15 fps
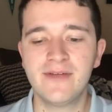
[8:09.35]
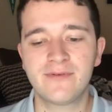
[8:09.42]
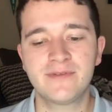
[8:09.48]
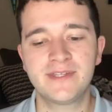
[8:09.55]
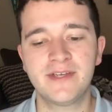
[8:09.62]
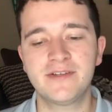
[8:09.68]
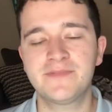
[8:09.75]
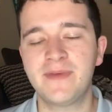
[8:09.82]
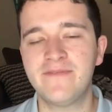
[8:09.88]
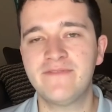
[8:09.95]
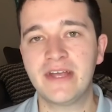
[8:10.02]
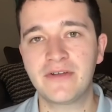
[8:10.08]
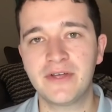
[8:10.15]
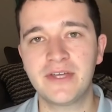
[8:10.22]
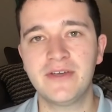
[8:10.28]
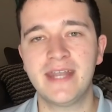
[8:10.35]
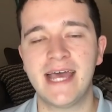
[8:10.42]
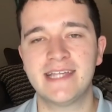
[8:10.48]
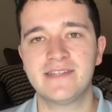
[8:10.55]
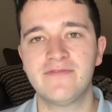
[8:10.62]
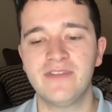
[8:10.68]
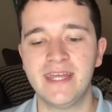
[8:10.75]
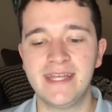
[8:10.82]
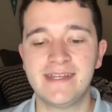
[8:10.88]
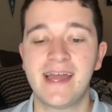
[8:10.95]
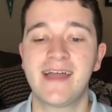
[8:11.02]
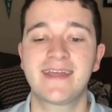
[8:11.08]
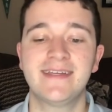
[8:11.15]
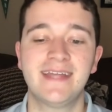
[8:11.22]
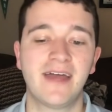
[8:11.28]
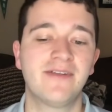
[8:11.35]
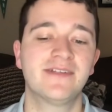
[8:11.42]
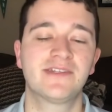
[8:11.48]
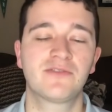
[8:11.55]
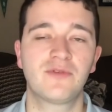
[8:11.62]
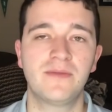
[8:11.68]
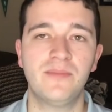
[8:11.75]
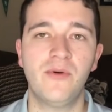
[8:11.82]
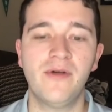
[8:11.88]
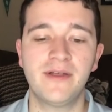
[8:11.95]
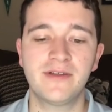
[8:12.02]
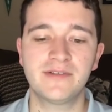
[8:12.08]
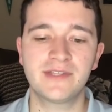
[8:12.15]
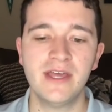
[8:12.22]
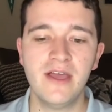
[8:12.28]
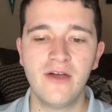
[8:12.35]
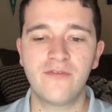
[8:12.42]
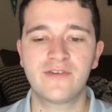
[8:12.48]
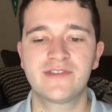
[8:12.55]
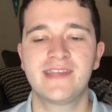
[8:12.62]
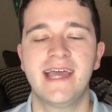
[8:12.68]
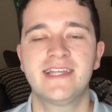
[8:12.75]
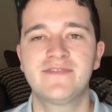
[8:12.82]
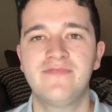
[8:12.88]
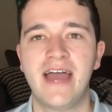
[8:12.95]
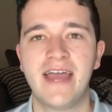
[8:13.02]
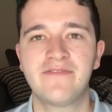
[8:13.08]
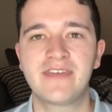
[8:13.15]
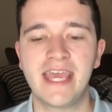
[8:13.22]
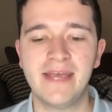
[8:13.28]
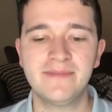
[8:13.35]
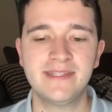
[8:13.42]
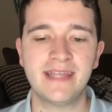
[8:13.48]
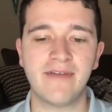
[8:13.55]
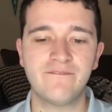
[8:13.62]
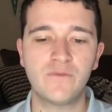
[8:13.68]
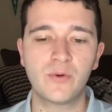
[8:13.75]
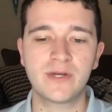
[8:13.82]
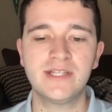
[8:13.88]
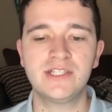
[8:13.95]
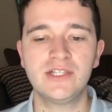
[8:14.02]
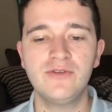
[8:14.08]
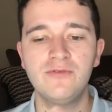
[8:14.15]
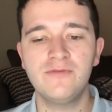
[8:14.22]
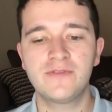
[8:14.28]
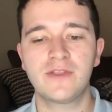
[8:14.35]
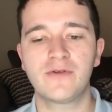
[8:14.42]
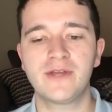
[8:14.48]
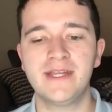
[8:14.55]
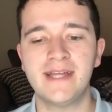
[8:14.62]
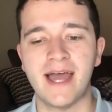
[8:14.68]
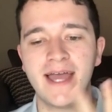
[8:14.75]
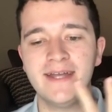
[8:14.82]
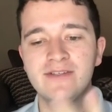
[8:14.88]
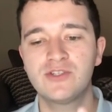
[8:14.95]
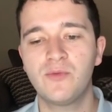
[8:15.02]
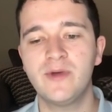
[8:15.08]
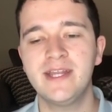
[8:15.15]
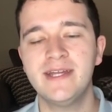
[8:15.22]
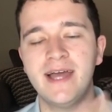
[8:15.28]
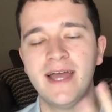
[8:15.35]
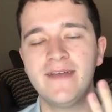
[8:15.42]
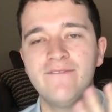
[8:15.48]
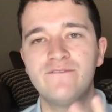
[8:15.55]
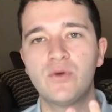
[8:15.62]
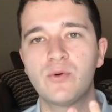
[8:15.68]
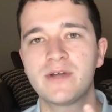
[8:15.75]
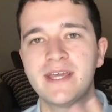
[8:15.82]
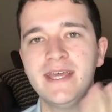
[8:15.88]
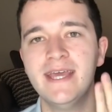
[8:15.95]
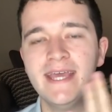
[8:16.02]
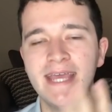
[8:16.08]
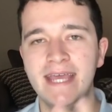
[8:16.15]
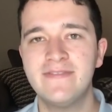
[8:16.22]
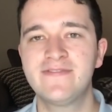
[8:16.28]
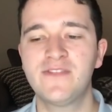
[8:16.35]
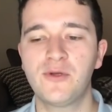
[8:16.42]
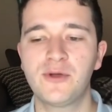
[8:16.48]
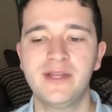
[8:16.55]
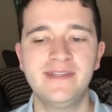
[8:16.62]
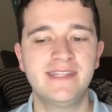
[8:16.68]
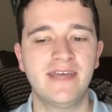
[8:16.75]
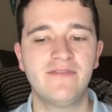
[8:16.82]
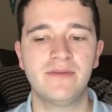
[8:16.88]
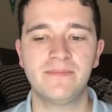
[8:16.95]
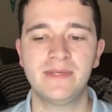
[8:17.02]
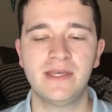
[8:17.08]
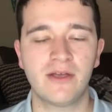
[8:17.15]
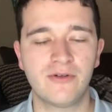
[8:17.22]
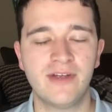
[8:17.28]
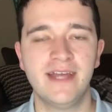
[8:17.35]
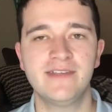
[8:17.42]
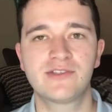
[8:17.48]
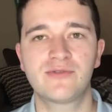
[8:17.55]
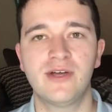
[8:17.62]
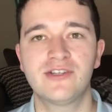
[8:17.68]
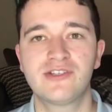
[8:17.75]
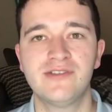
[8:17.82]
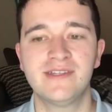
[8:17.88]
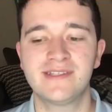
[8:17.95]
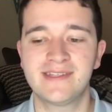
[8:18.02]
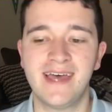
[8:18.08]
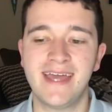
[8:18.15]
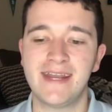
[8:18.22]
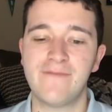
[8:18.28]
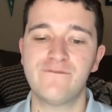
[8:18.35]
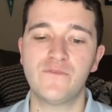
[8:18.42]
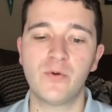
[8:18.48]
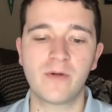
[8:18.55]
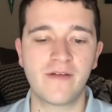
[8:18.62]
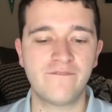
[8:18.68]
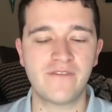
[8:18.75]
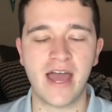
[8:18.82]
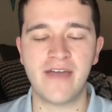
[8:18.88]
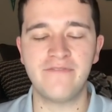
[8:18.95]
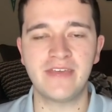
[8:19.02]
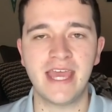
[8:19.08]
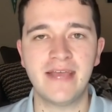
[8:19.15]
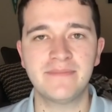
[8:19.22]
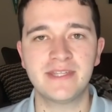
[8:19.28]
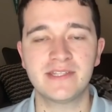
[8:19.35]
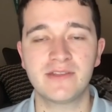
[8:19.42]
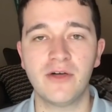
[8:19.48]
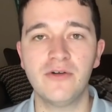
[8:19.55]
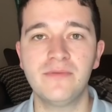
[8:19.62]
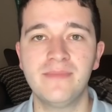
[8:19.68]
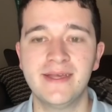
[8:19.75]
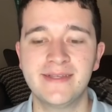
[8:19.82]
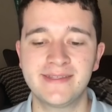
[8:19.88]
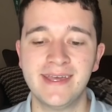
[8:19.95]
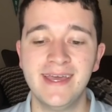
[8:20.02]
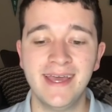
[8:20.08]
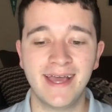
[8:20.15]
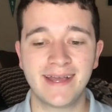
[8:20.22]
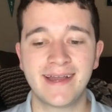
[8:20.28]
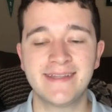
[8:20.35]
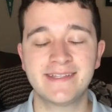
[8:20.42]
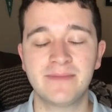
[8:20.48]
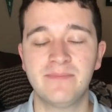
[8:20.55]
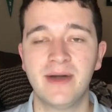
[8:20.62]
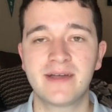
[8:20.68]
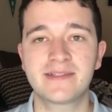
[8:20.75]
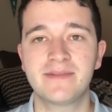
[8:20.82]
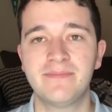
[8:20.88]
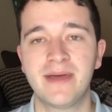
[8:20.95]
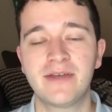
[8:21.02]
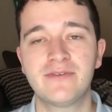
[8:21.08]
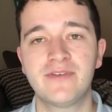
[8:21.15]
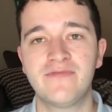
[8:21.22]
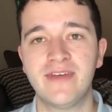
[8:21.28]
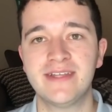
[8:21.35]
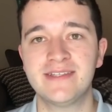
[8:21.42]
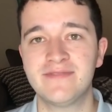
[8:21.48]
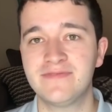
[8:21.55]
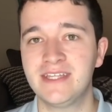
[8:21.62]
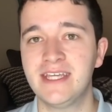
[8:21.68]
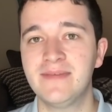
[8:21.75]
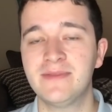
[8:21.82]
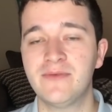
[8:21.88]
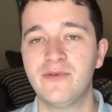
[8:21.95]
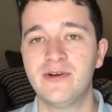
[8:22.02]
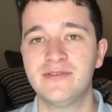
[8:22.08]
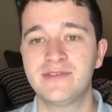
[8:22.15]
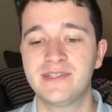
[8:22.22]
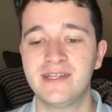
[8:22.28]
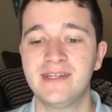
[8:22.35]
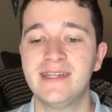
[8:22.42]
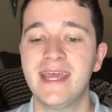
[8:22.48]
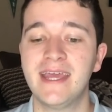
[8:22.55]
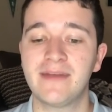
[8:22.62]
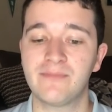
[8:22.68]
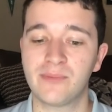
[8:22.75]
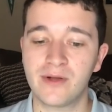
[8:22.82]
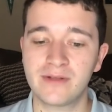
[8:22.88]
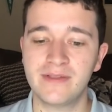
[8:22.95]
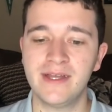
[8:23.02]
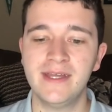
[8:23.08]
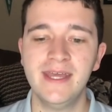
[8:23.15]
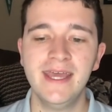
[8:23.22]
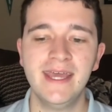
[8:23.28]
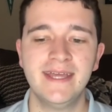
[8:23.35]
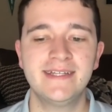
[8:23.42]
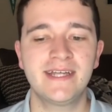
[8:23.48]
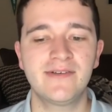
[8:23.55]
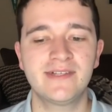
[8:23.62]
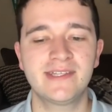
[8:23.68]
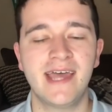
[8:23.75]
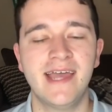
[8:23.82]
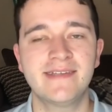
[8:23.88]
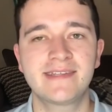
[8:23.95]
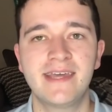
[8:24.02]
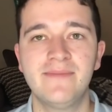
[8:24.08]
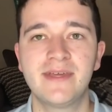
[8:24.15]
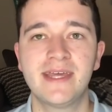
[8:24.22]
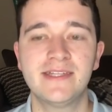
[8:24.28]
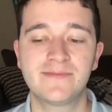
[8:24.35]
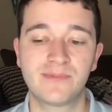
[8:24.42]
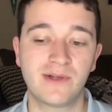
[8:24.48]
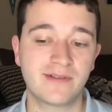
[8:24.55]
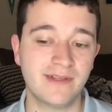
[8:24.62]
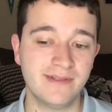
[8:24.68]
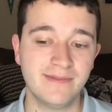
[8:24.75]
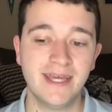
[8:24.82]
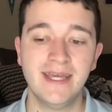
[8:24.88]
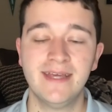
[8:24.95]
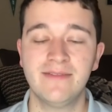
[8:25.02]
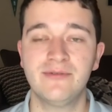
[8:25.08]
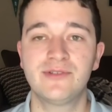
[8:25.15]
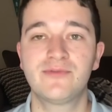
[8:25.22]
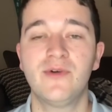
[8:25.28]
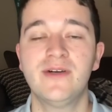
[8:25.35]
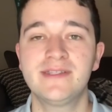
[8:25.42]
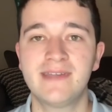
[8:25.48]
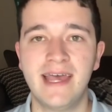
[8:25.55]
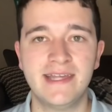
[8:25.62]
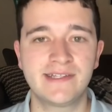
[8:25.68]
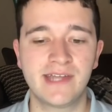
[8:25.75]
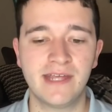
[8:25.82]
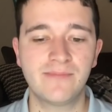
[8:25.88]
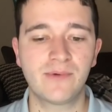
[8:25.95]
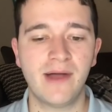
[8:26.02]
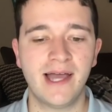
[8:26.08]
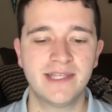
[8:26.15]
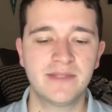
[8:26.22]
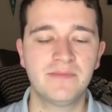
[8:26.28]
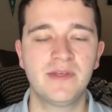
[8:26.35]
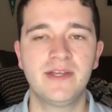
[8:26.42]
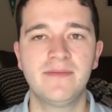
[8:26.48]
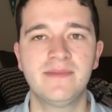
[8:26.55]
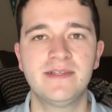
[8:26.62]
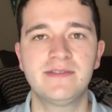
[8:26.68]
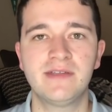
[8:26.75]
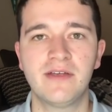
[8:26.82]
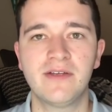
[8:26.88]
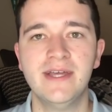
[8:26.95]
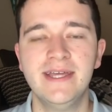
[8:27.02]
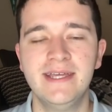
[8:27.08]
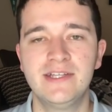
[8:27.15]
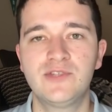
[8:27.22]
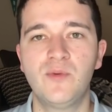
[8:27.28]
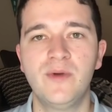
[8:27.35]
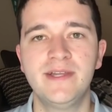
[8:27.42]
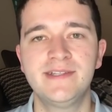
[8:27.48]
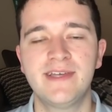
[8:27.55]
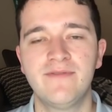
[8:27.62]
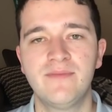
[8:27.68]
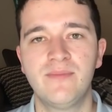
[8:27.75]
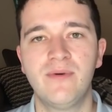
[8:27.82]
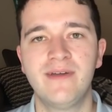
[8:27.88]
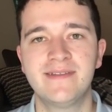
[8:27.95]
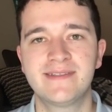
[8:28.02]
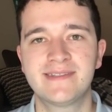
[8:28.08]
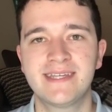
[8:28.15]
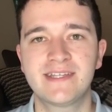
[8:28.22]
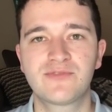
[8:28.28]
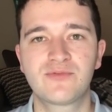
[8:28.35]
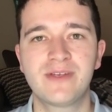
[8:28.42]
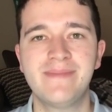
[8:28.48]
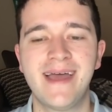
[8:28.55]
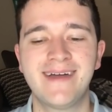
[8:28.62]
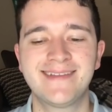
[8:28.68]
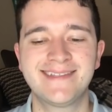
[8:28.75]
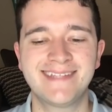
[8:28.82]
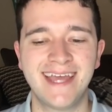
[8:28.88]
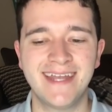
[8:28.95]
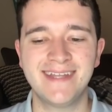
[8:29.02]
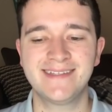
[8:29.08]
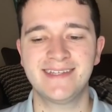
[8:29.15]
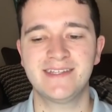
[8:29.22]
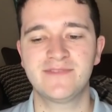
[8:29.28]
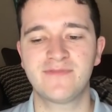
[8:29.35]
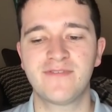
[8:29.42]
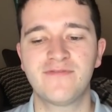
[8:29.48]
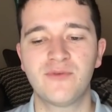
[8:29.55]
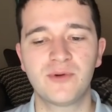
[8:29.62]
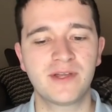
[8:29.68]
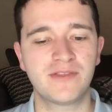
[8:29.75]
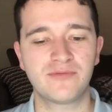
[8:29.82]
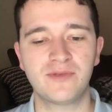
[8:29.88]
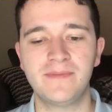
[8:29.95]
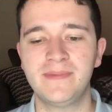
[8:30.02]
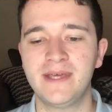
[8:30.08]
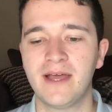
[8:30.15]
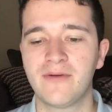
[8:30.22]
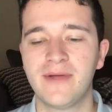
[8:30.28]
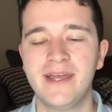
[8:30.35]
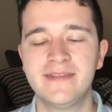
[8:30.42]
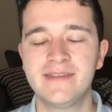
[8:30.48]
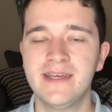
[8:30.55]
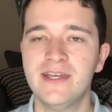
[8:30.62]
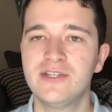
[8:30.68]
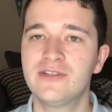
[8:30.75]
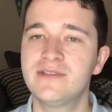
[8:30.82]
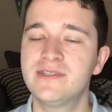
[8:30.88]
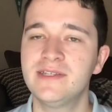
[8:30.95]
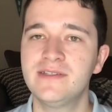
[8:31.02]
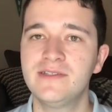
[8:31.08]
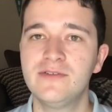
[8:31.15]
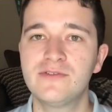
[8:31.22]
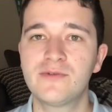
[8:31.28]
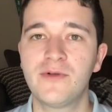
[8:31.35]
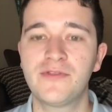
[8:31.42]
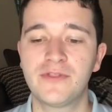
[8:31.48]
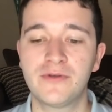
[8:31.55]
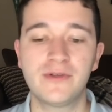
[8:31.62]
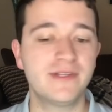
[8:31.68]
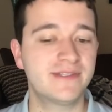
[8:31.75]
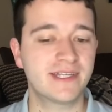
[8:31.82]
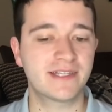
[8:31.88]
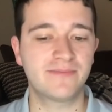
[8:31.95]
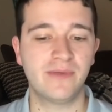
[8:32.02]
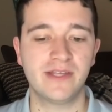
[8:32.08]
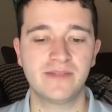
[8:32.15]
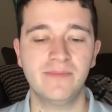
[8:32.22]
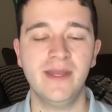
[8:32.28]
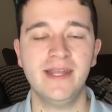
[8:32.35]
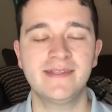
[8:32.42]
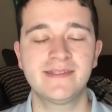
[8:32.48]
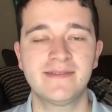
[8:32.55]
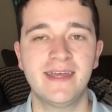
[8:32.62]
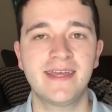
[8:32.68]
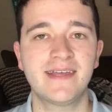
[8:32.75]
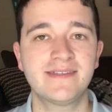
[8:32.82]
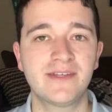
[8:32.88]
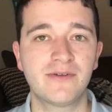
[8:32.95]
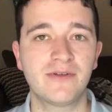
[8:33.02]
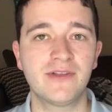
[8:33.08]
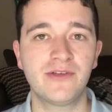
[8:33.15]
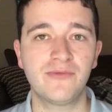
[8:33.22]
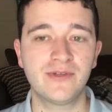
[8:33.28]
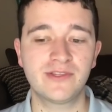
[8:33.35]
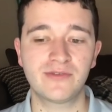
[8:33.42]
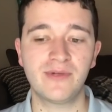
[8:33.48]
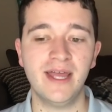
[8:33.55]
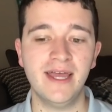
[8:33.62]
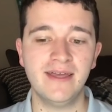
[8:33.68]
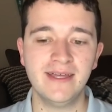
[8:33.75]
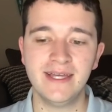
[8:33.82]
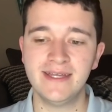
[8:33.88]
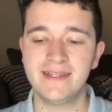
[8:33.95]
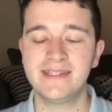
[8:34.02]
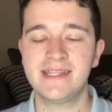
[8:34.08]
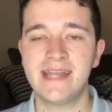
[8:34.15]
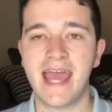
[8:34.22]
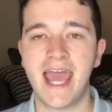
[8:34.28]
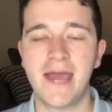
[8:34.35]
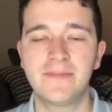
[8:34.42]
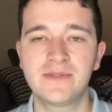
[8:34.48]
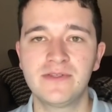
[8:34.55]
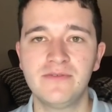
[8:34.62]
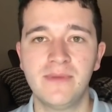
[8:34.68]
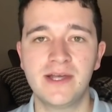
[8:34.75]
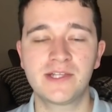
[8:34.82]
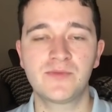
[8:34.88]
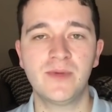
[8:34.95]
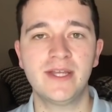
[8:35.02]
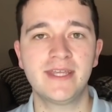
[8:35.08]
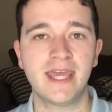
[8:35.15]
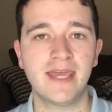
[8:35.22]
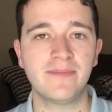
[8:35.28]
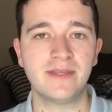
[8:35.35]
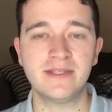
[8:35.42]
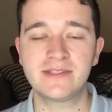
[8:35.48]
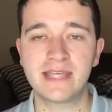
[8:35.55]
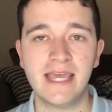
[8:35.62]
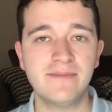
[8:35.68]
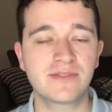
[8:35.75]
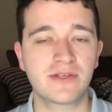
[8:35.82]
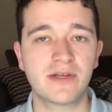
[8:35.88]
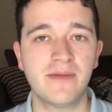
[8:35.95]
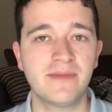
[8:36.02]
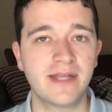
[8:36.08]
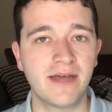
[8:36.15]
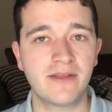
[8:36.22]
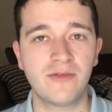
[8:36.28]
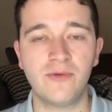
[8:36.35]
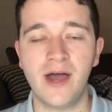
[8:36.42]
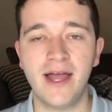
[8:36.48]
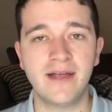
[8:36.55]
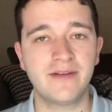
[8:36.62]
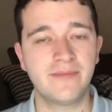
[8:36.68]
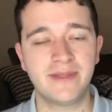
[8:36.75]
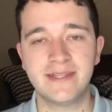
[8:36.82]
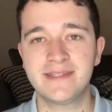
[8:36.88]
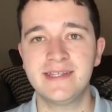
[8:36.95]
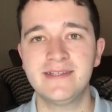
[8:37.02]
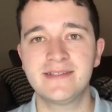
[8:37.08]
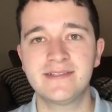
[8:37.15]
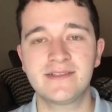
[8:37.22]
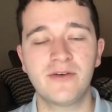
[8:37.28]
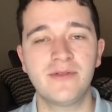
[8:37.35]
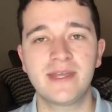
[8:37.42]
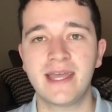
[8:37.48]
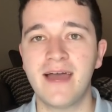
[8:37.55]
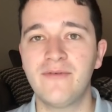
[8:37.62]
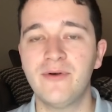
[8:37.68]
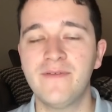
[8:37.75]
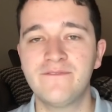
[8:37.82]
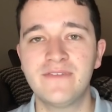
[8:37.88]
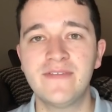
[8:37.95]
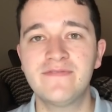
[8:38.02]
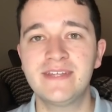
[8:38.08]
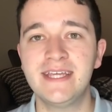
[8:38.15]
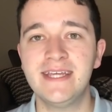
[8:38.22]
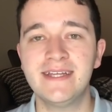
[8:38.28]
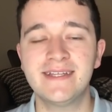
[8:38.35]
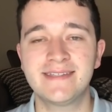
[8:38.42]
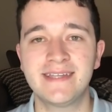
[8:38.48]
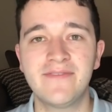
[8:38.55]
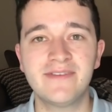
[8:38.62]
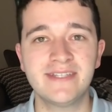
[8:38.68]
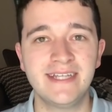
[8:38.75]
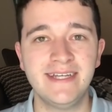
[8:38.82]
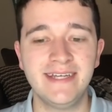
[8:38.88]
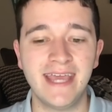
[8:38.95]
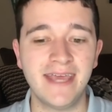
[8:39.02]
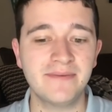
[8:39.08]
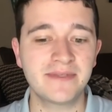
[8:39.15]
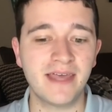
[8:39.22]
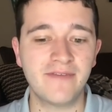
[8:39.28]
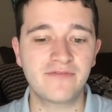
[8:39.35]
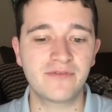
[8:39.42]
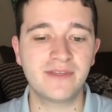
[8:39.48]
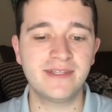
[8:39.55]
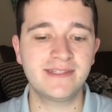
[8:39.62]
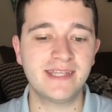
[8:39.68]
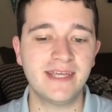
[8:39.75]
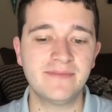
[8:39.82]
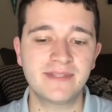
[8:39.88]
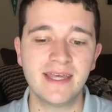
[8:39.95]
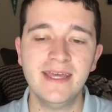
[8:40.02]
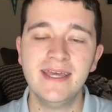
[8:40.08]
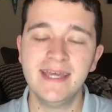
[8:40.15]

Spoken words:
Rozier has been very good as of late, knocking down his three-pointers. Over his last five games, he's at 42, 39, 29, 40, and 37 PRAs, crushing this line in four of five games. His lone miss against the Bucks, a better defensive team than what we'll see today in Brooklyn. And Terry's last game against Brooklyn, which was last April, hasn't played in this year, 27 points, 6 rebounds, 10 assists for 43 PRAs. Should see his usual 36-plus minutes. And like I said earlier with Durant, this is an absolute must-win game. These games are coming down to the wire. I mean, the season's only got, what, 15 to 17 games left for these teams.